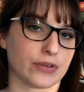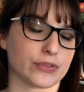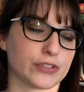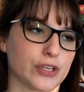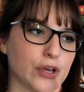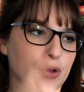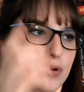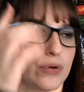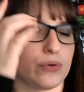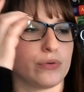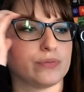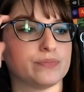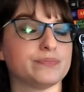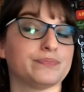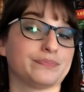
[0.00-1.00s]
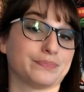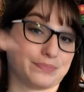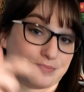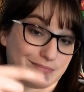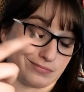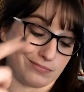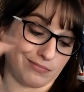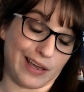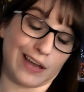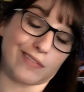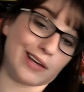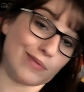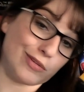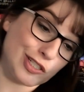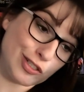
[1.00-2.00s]
so make of
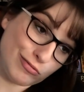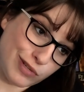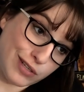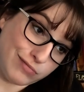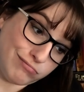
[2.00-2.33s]
that what you will.